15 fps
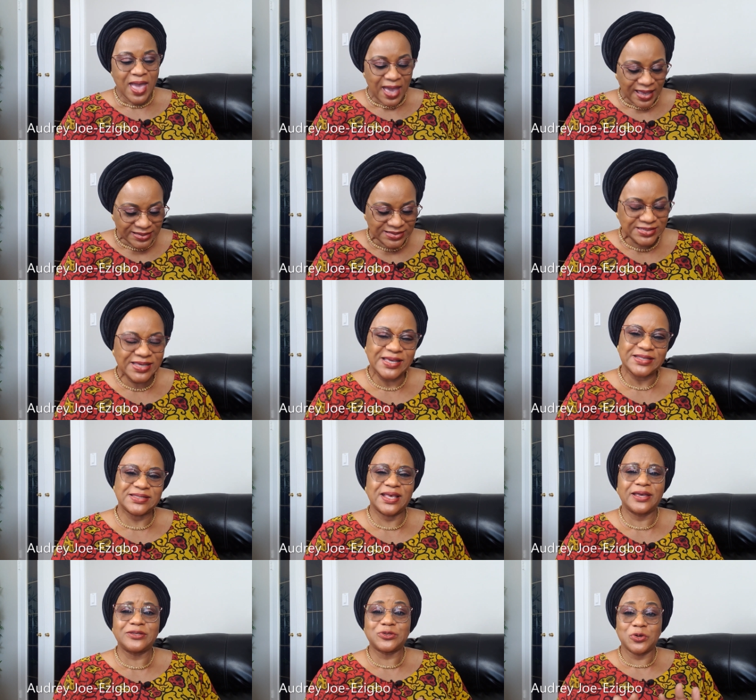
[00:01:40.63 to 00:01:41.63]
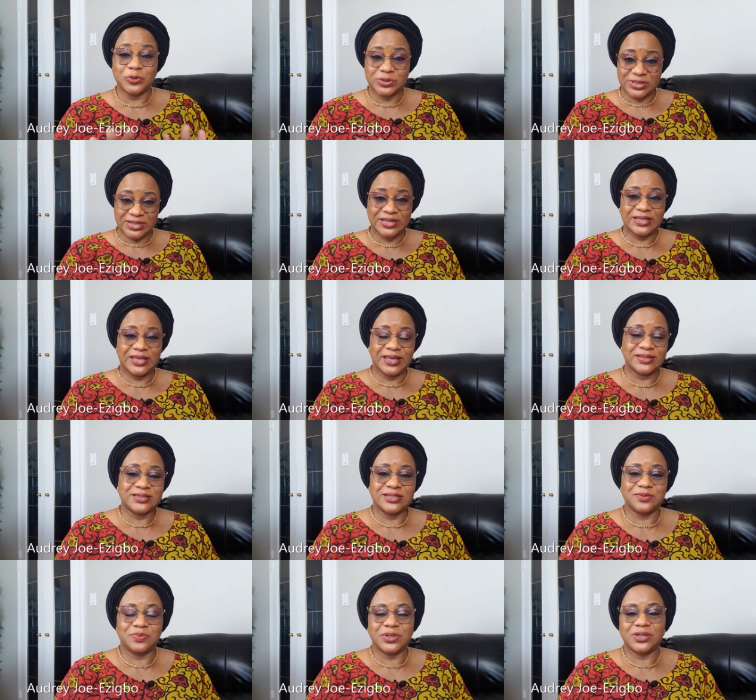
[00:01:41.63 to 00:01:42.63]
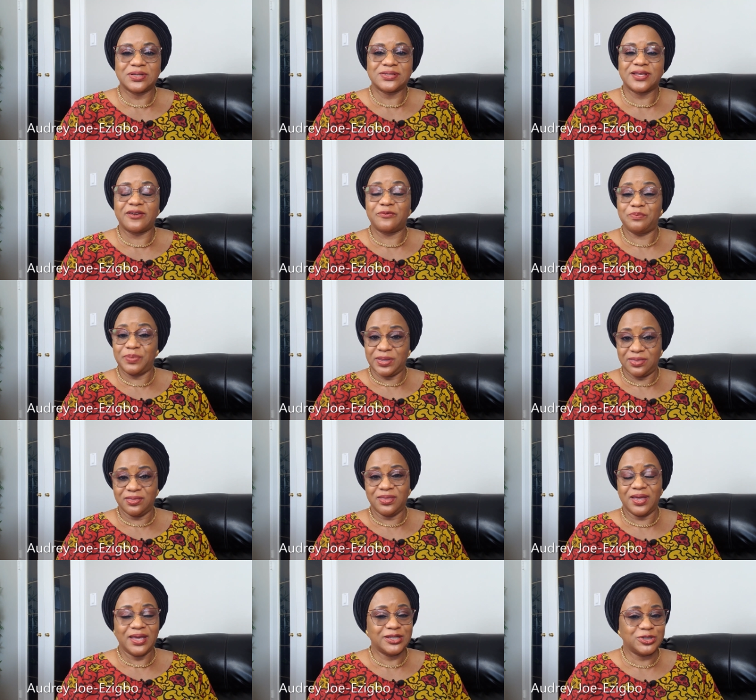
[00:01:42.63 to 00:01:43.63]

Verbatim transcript: And yes, I totally get it because I've been there,